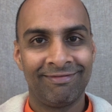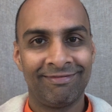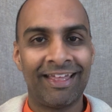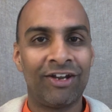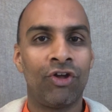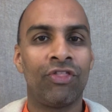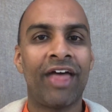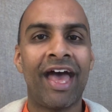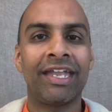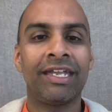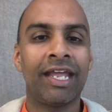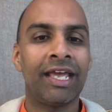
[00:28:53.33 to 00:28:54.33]
Then on
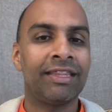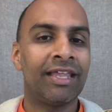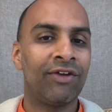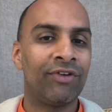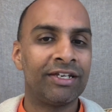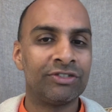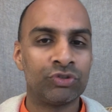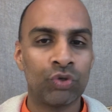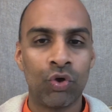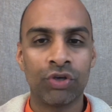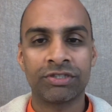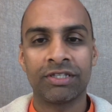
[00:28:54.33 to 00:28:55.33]
that day, they're
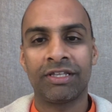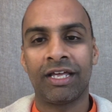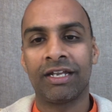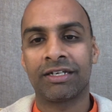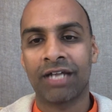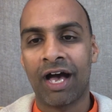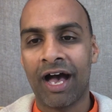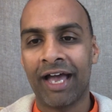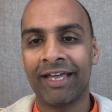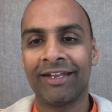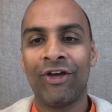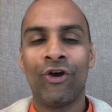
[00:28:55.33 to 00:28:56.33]
exhausted, they're
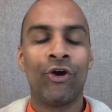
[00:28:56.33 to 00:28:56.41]
tired.